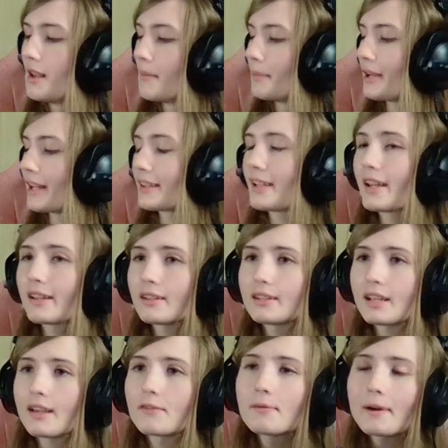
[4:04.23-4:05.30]
But at the end of the
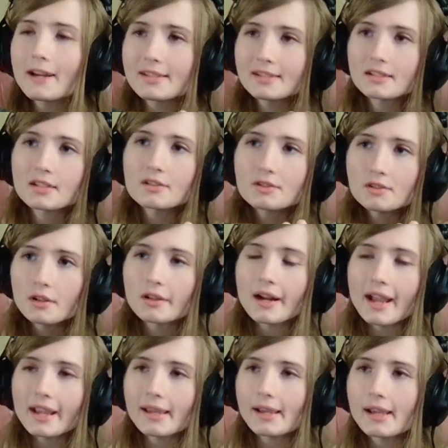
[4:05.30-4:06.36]
day, if you buy a $600
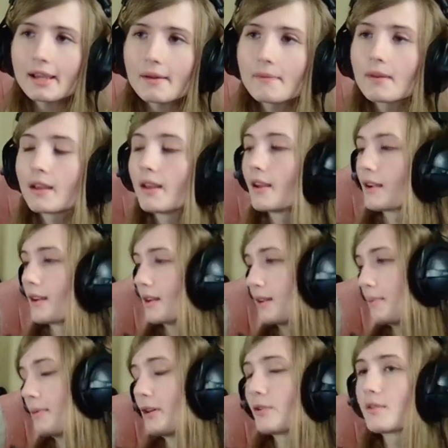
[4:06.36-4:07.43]
AK
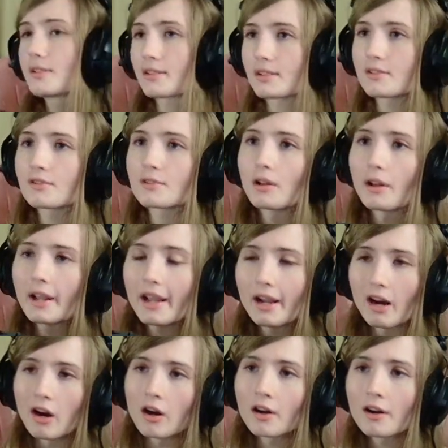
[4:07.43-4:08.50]
compared to a $600
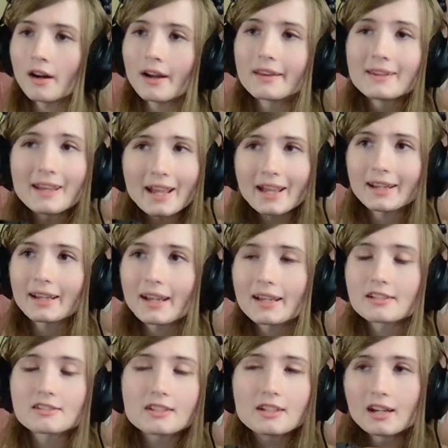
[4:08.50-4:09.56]
AR, AK
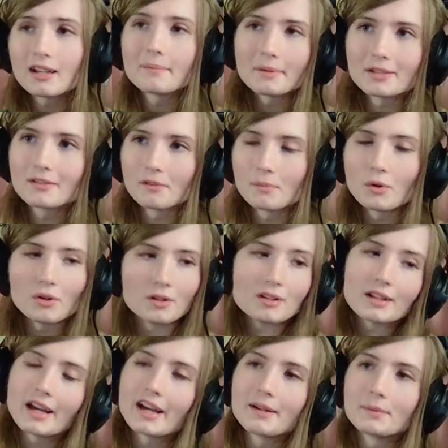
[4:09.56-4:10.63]
is gonna be more
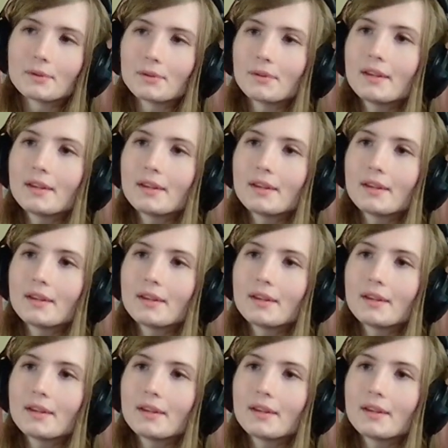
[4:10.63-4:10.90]
reliable.